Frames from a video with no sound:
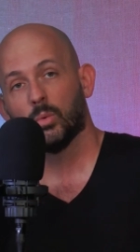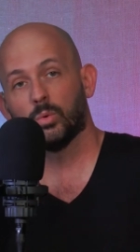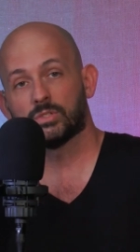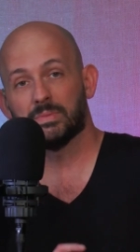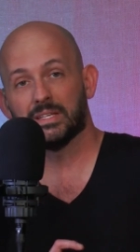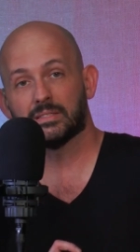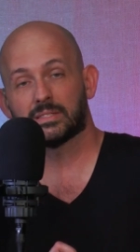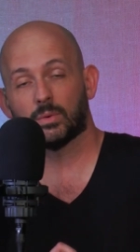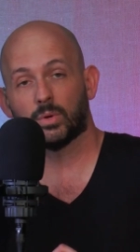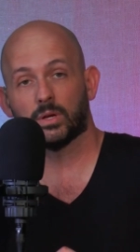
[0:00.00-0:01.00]
which
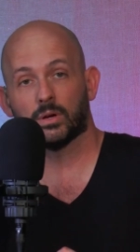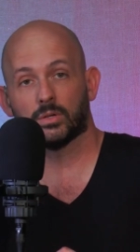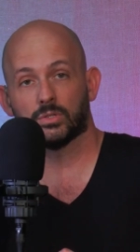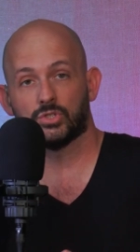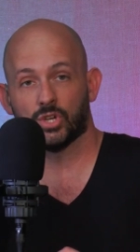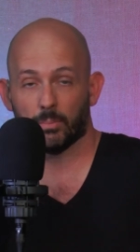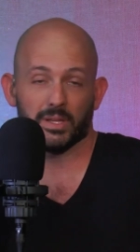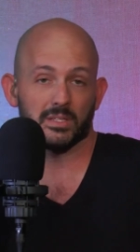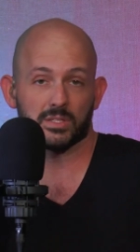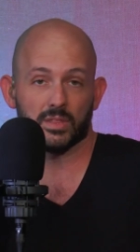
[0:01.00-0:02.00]
means that we are
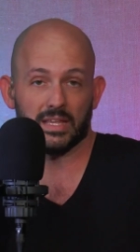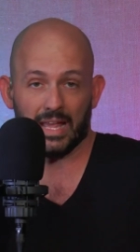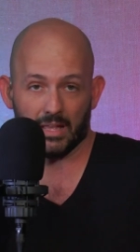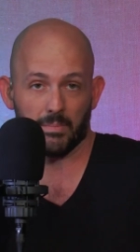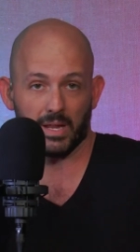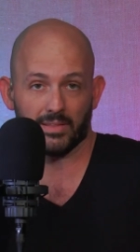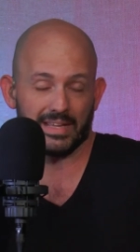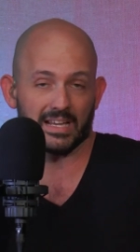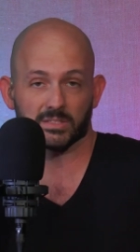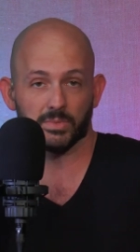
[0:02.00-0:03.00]
jumping into the AMA,
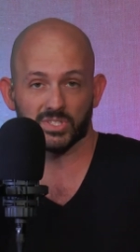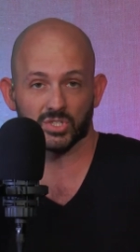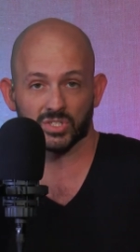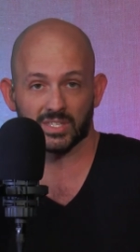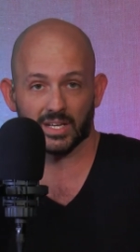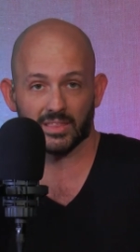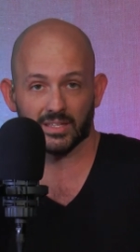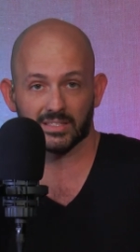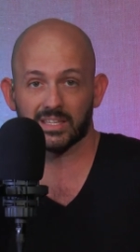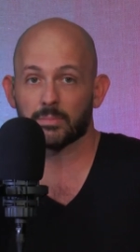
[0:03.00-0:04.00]
the Ask Musicians
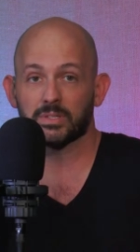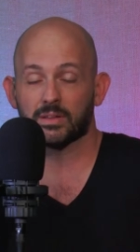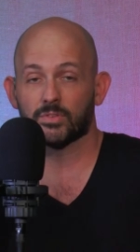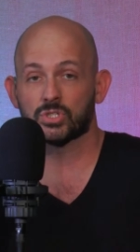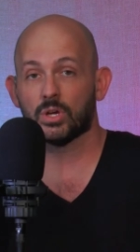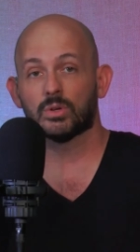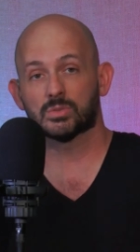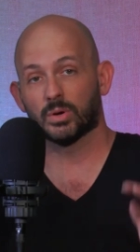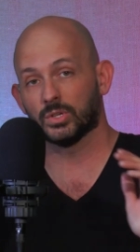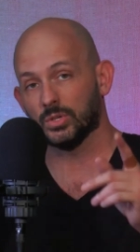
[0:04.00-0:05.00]
Anything segment of the show.
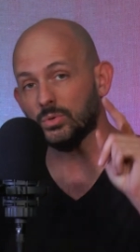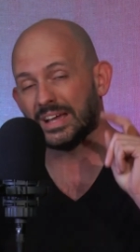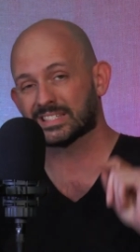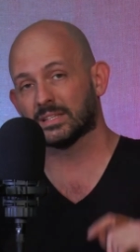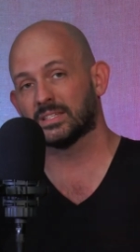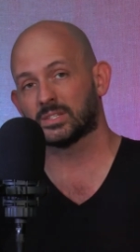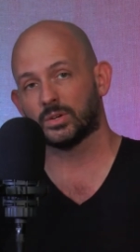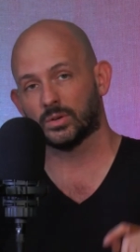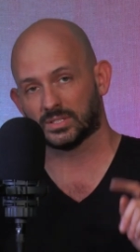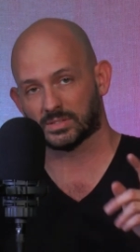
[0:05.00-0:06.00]
It's where you, as a
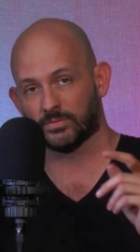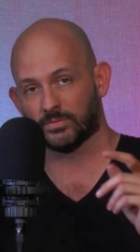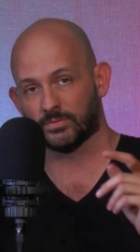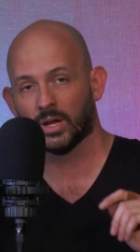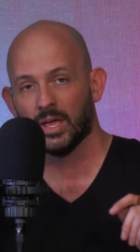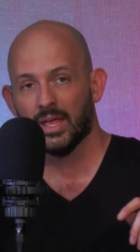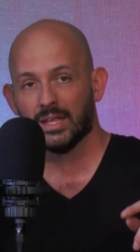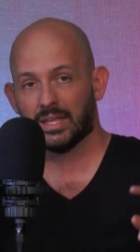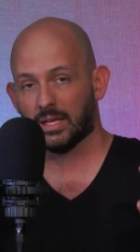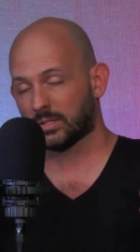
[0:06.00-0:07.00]
listener, as a viewer,
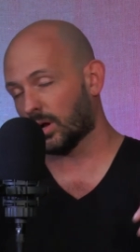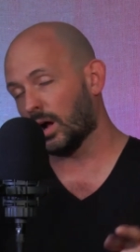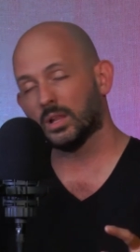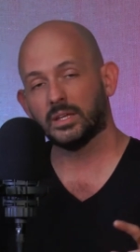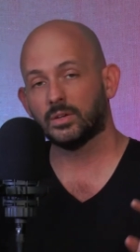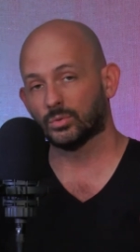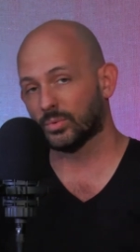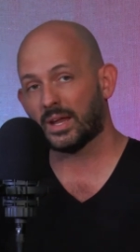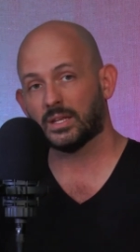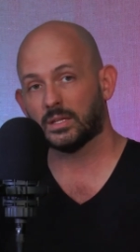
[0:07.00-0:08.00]
can call in or
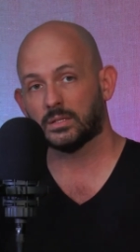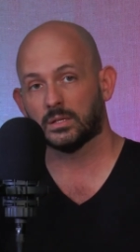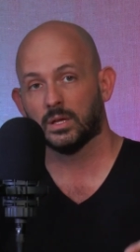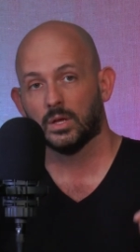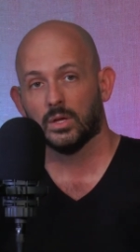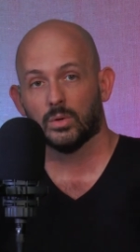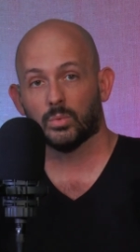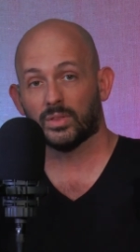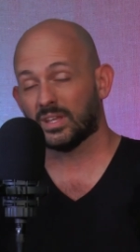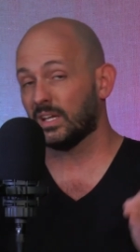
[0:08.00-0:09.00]
write in
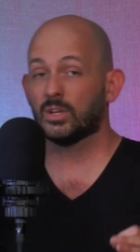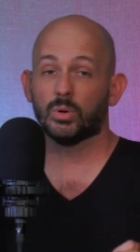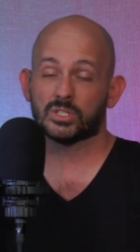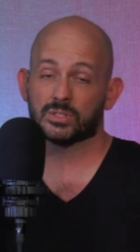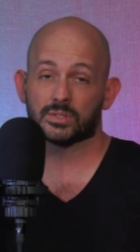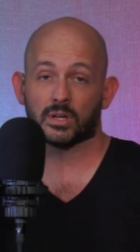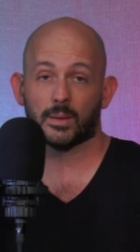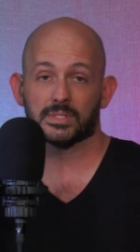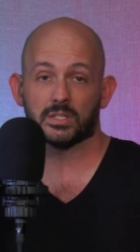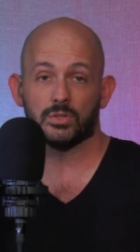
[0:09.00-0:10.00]
with any questions or
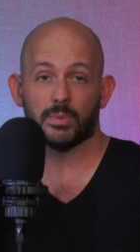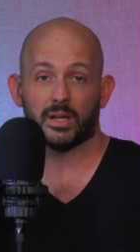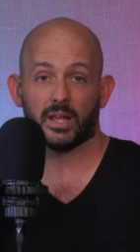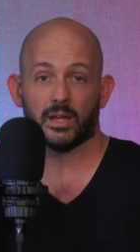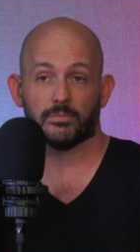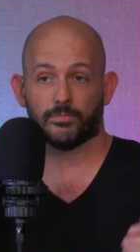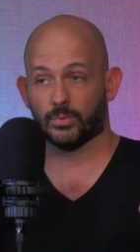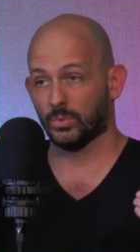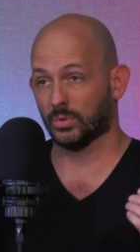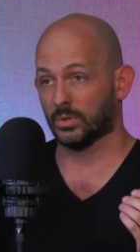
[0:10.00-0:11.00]
comments that you might have
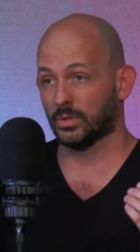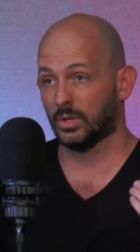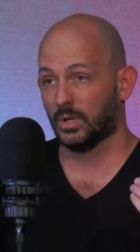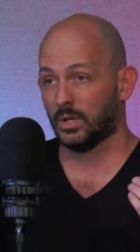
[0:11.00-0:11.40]
for